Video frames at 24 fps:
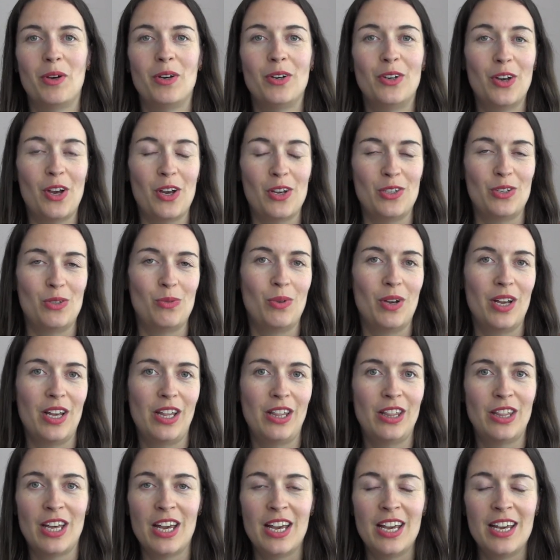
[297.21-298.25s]
goes
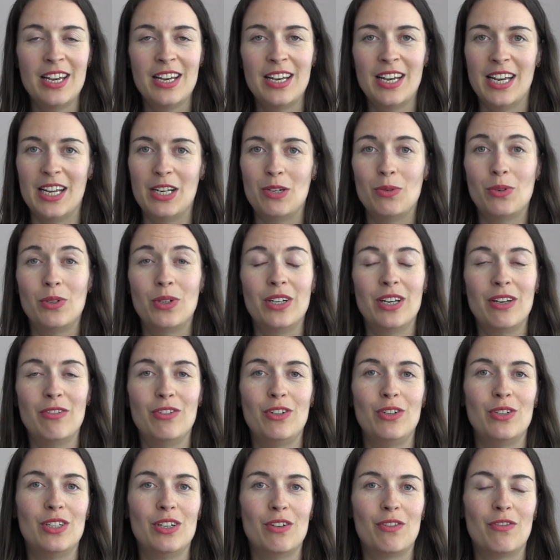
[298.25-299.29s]
with. It will give
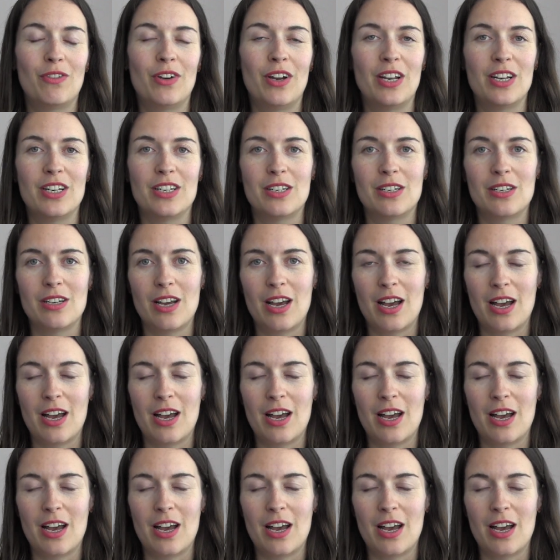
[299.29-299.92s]
you different